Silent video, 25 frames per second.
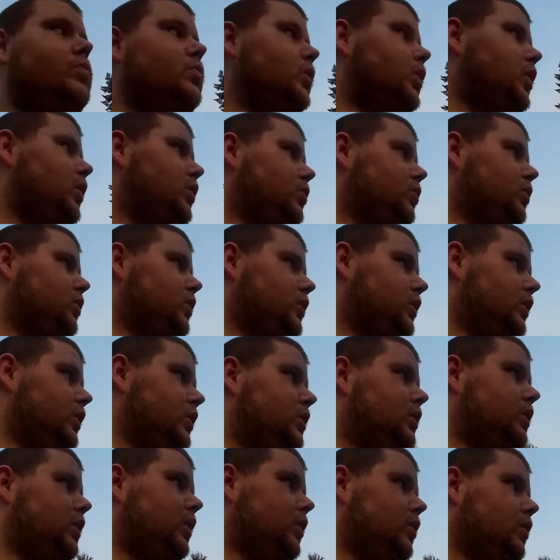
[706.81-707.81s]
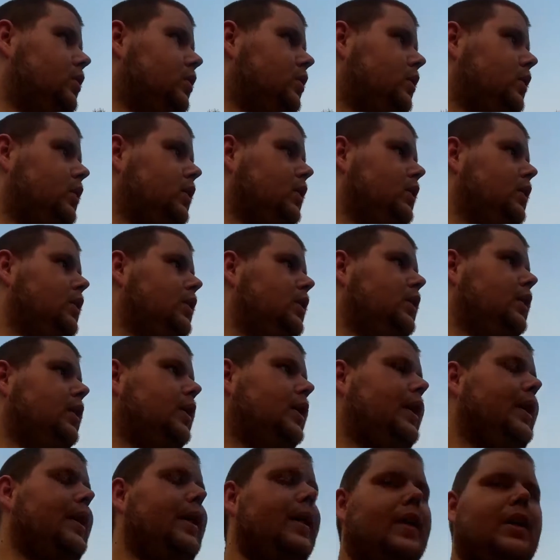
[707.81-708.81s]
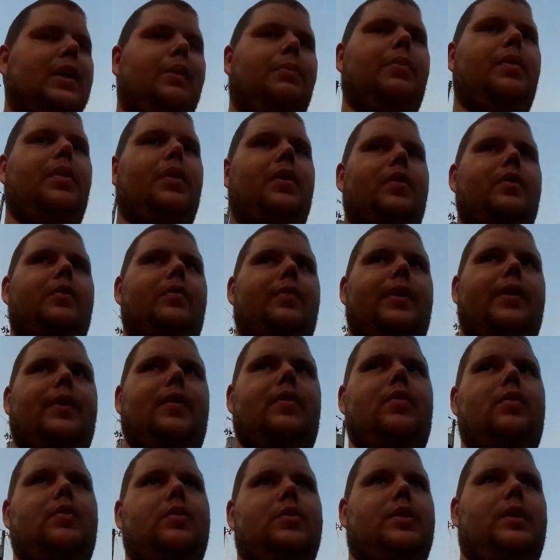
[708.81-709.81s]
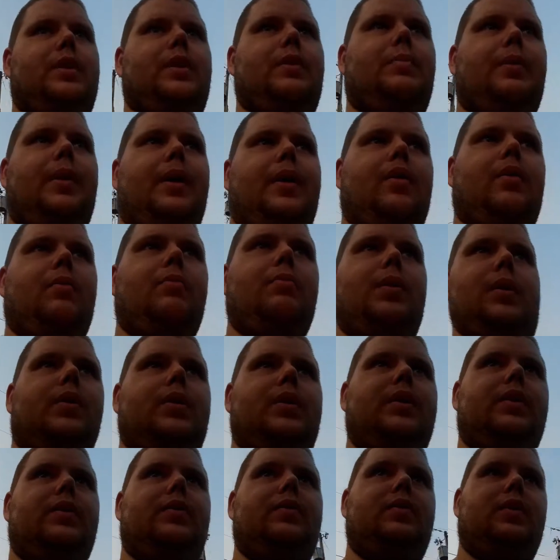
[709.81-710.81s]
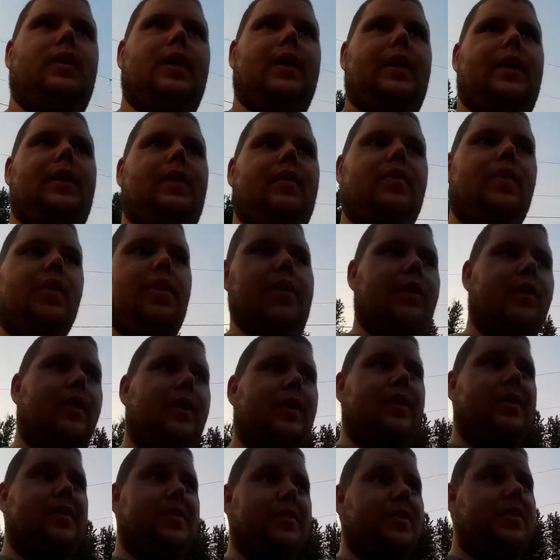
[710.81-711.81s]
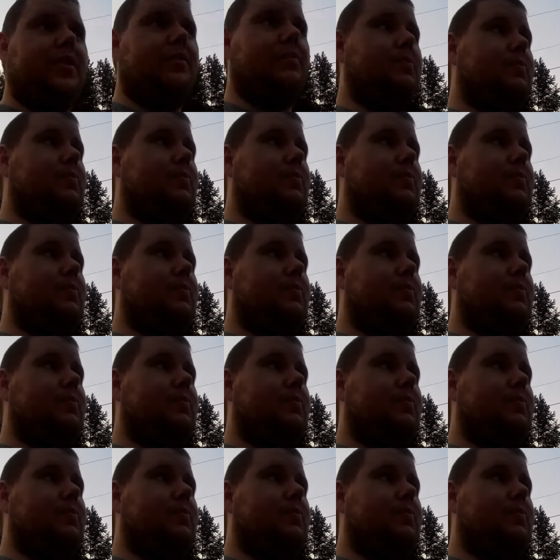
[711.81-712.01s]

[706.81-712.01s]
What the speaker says: else was I going to say? I got a couple other vehicles that I plan on building, and your guys, or